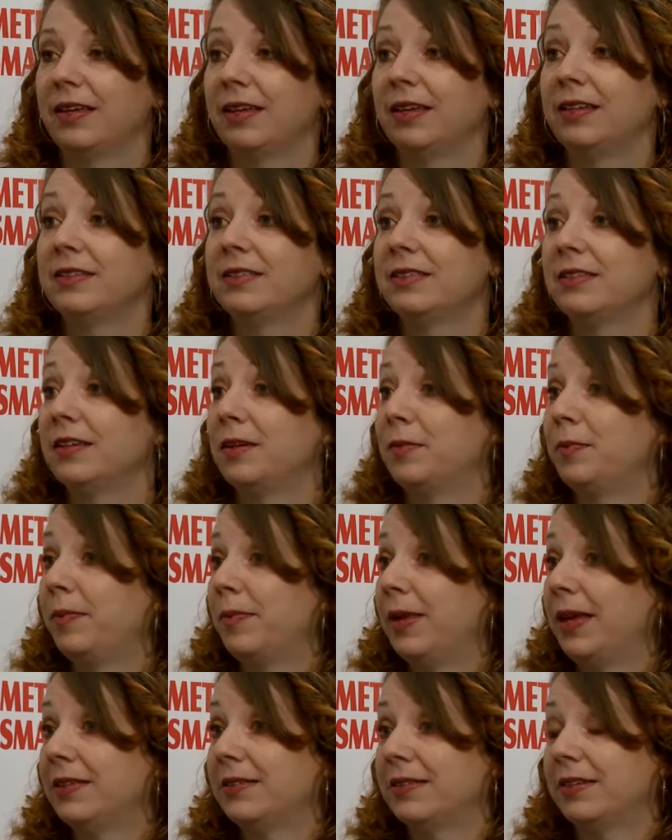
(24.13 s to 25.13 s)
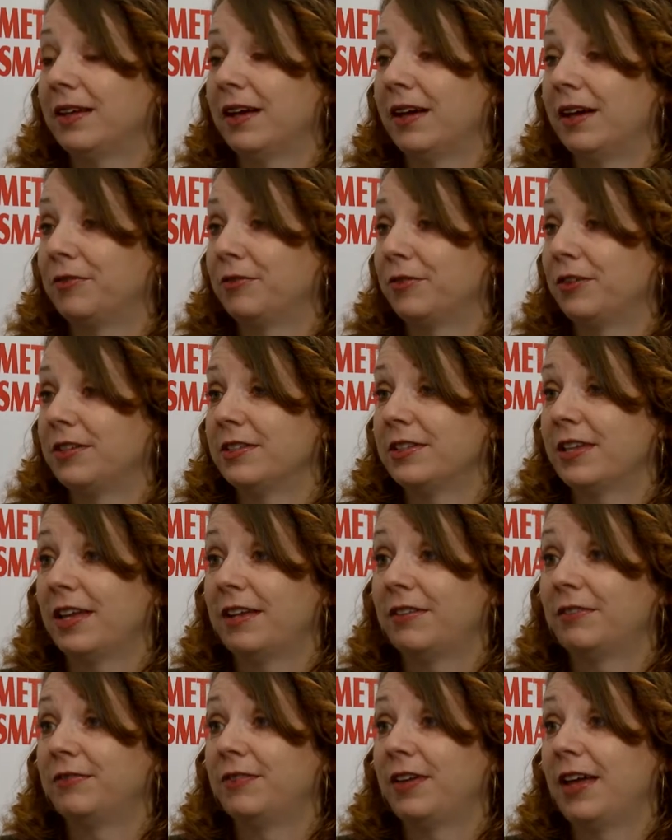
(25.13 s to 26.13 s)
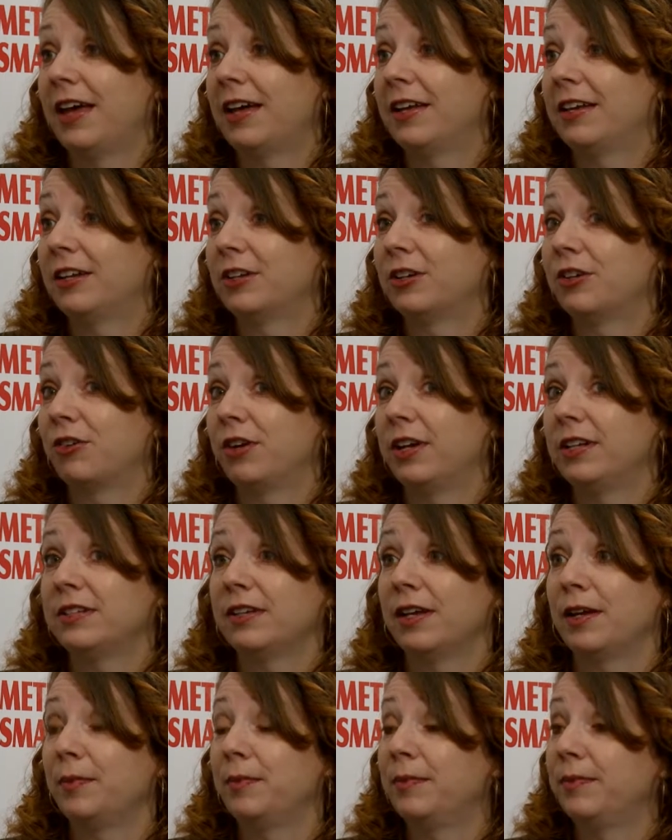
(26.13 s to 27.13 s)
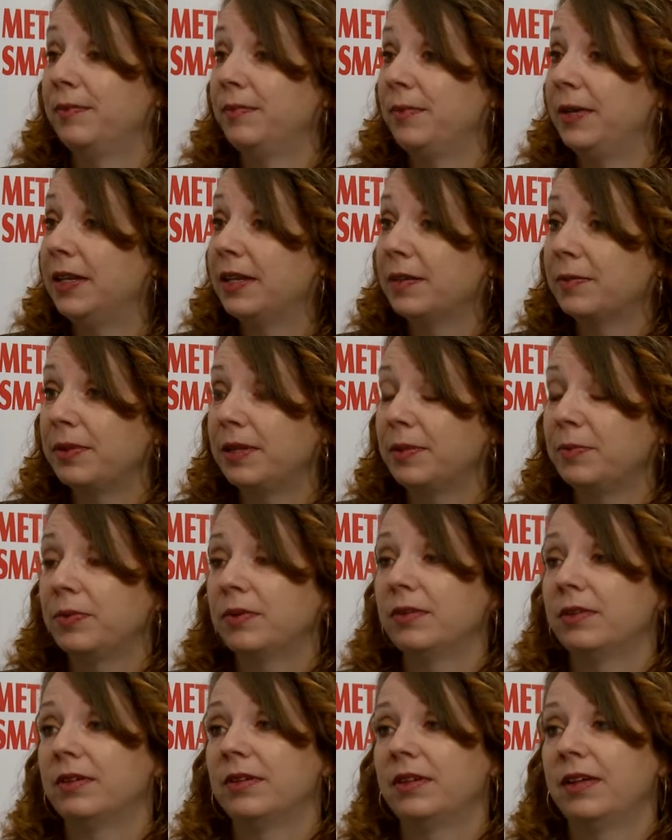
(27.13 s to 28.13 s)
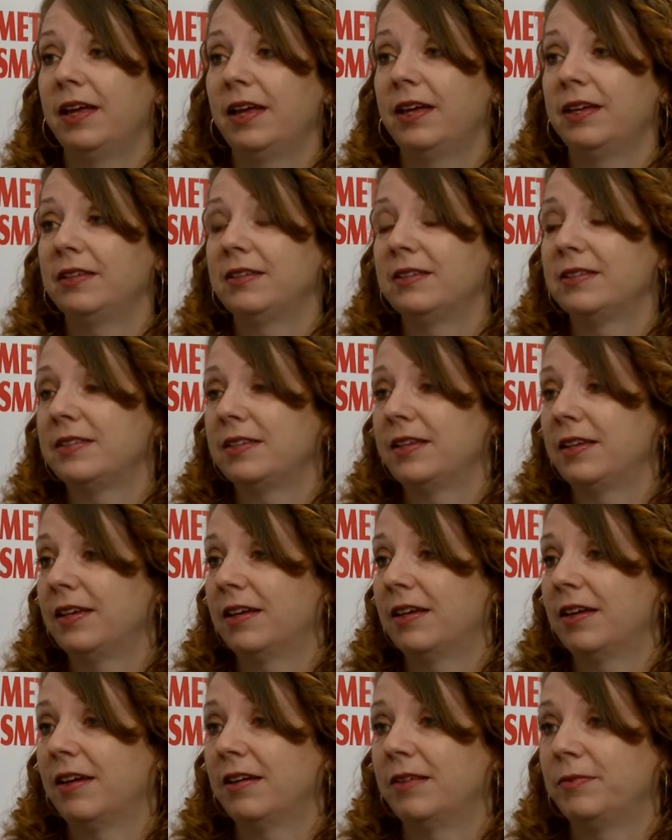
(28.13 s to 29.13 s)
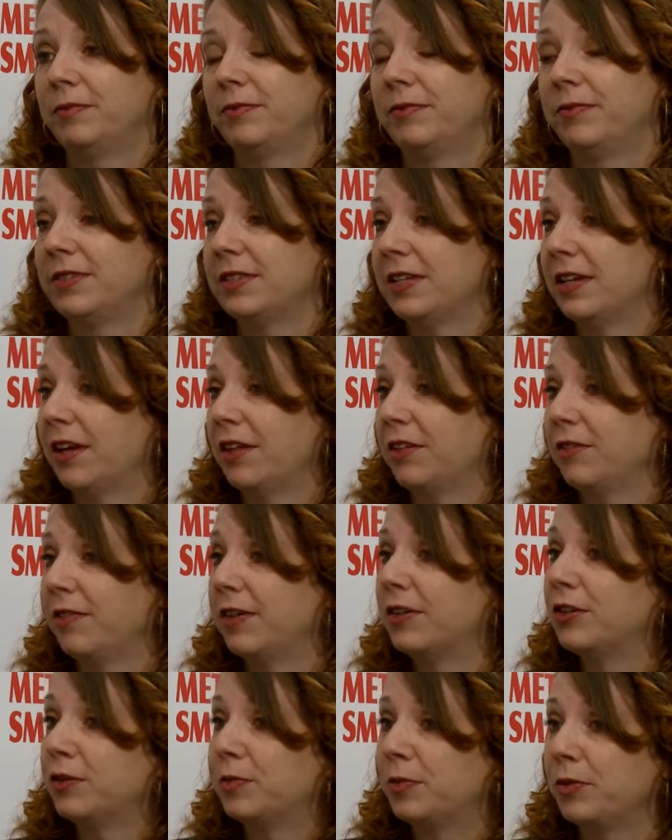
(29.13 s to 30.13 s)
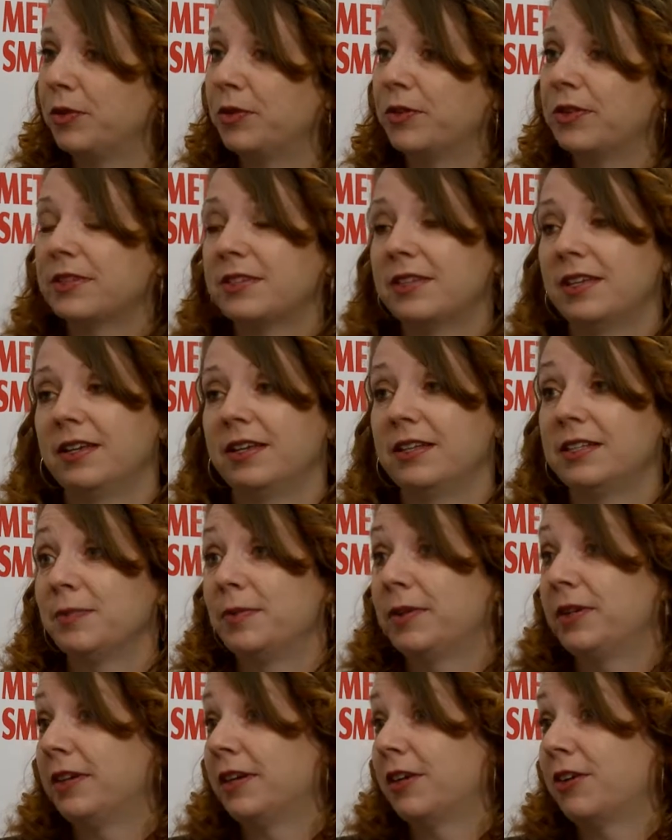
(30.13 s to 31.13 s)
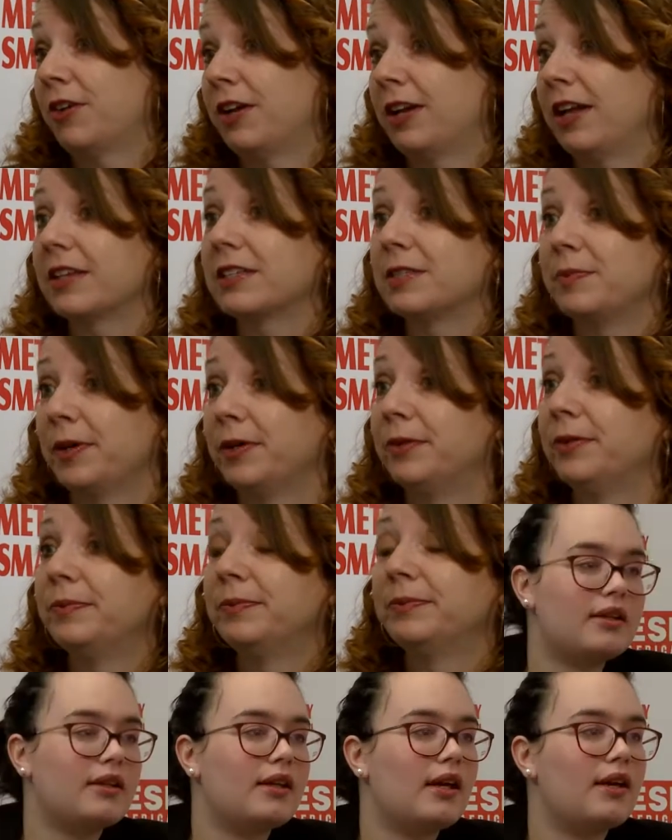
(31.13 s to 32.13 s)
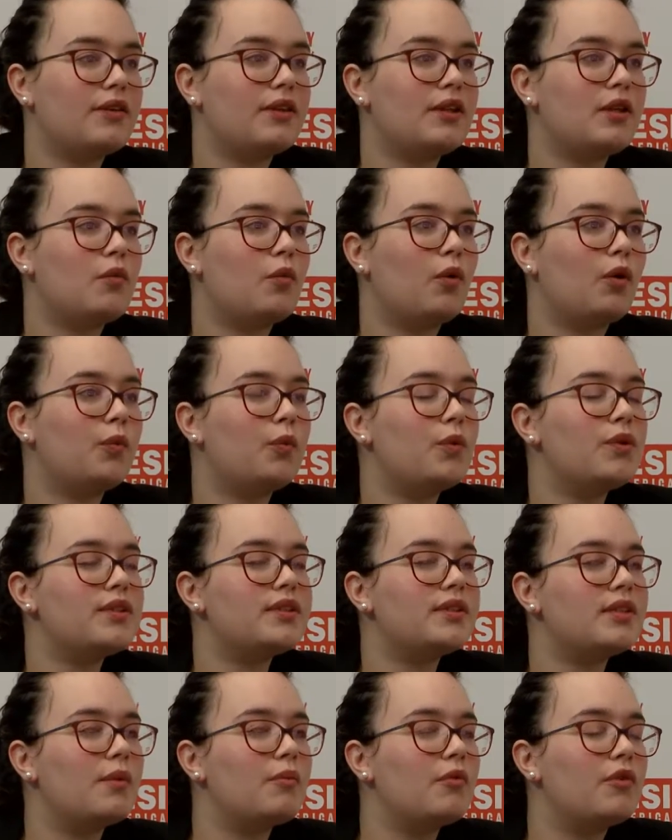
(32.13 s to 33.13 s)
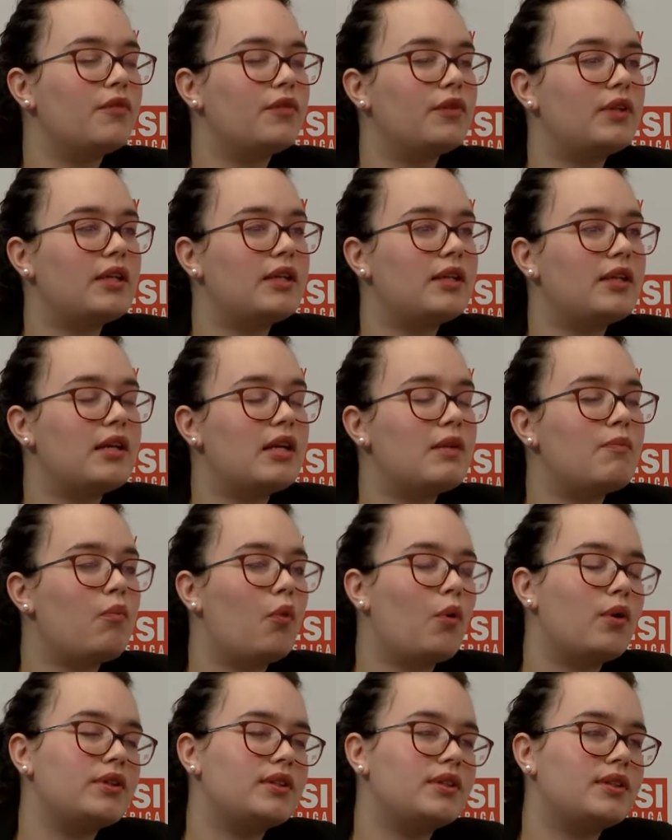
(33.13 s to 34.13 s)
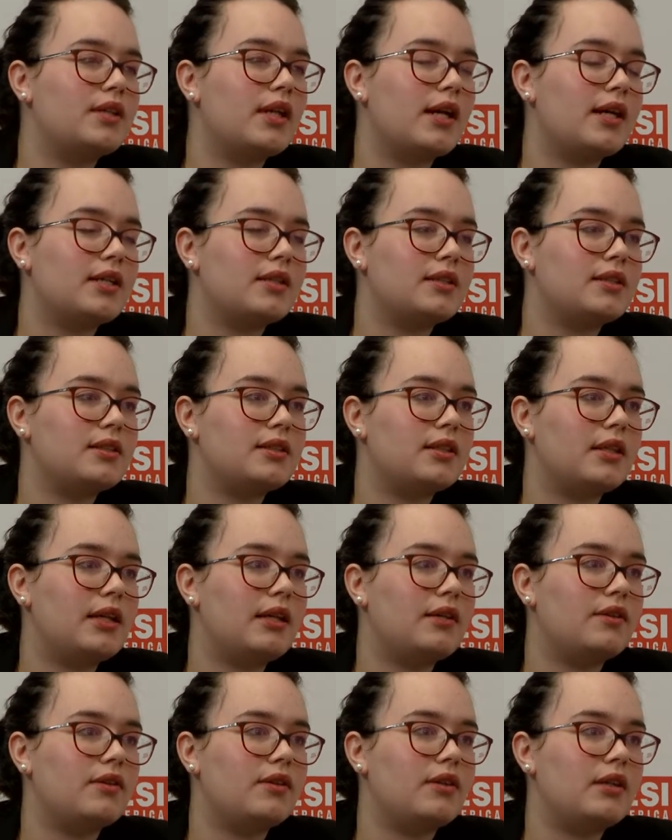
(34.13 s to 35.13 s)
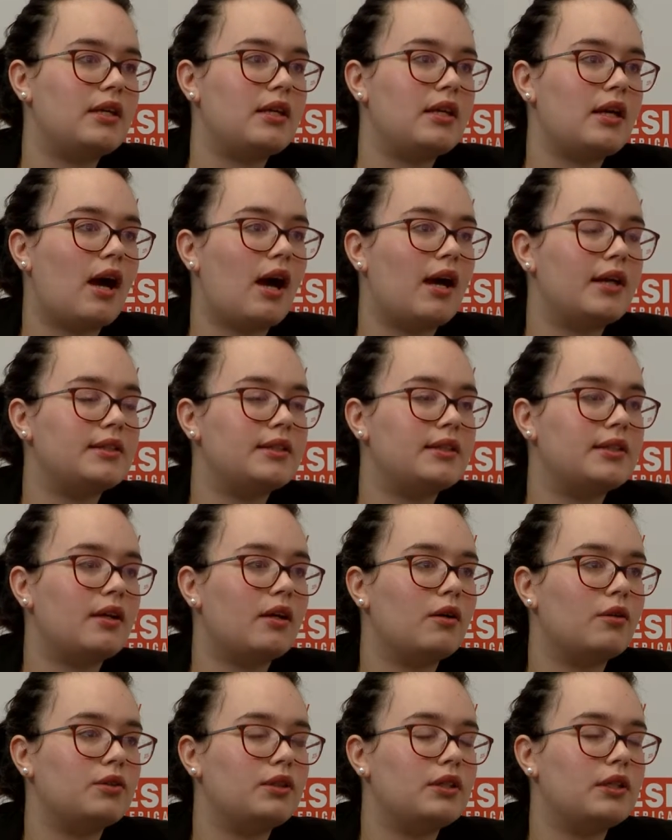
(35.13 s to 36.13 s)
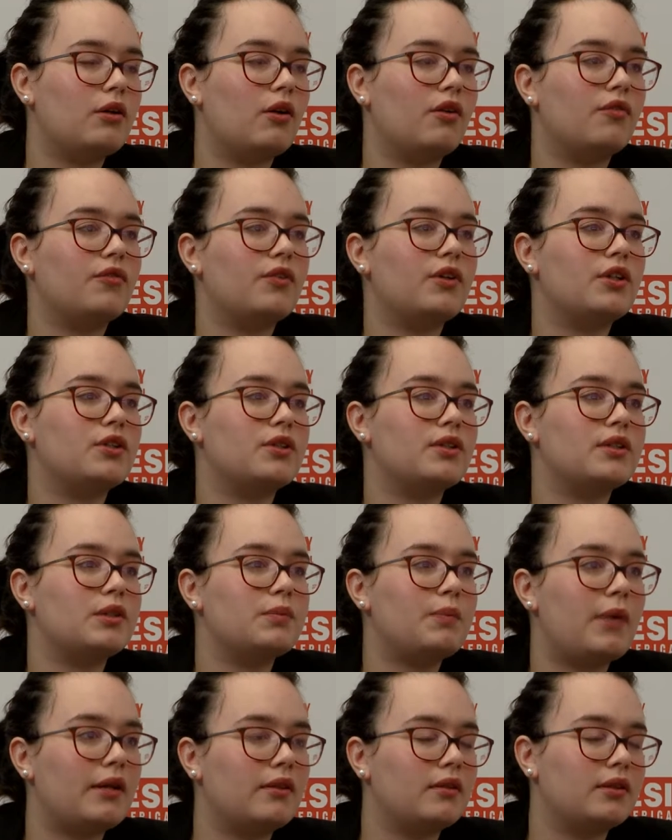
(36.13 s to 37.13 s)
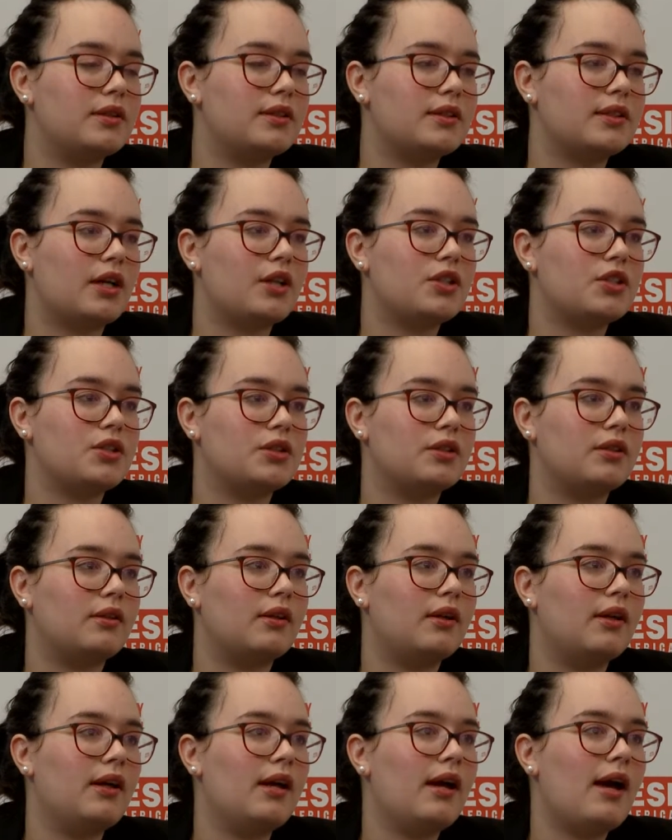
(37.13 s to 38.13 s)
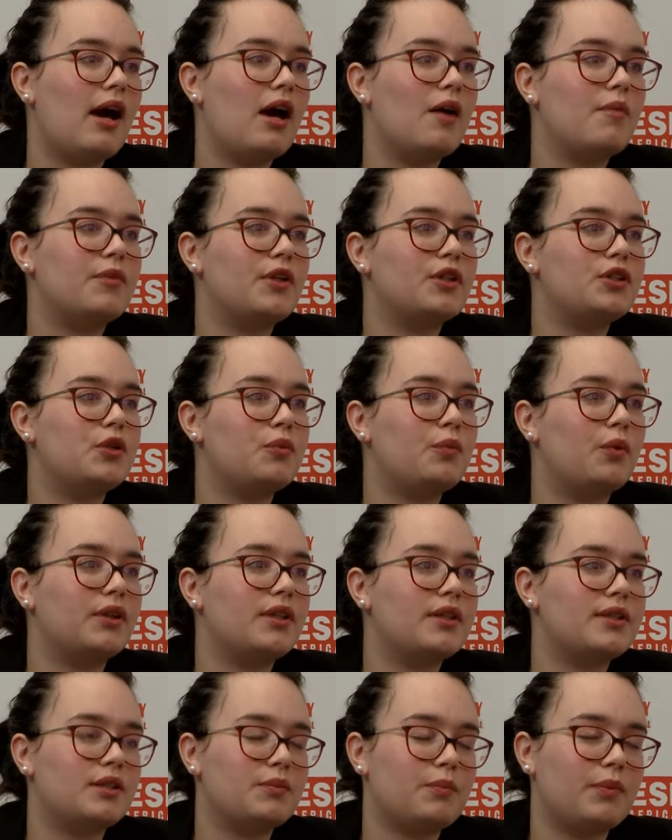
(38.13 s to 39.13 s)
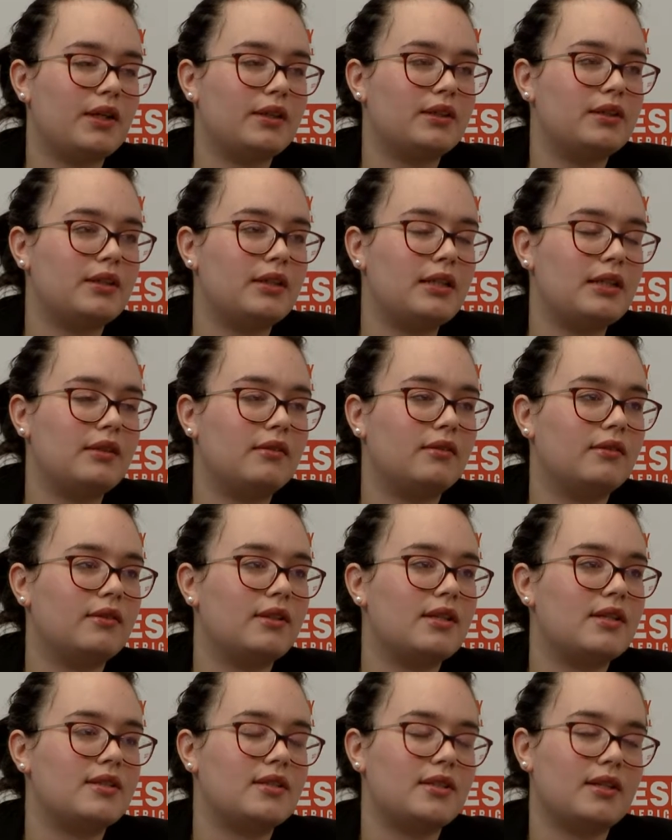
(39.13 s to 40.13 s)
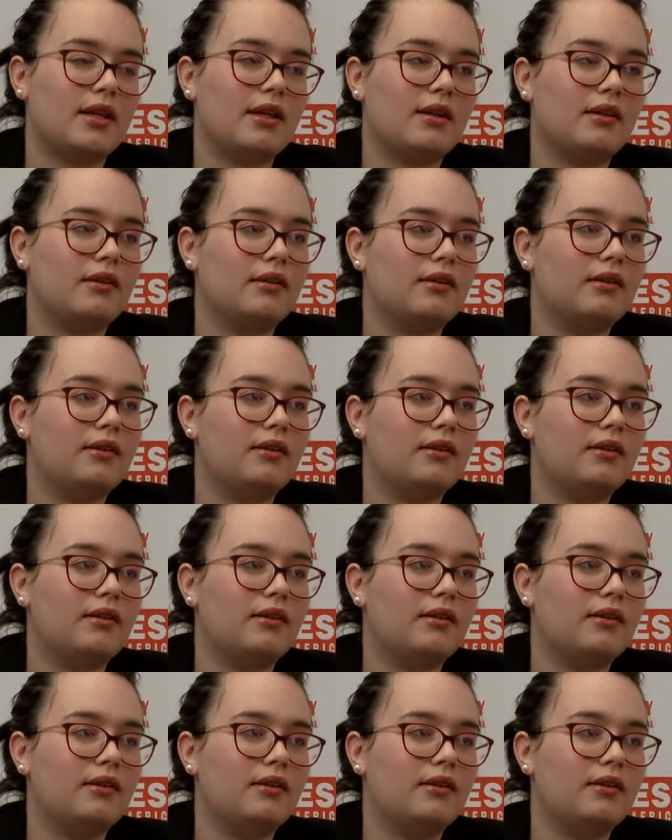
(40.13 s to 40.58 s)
It's an amazing conference. I've had a great time meeting people and visiting all the vendor booths, and it's been a great expo. Kathy, what were some of the key points raised in the IT-OT convergence panel discussion that you participated in yesterday?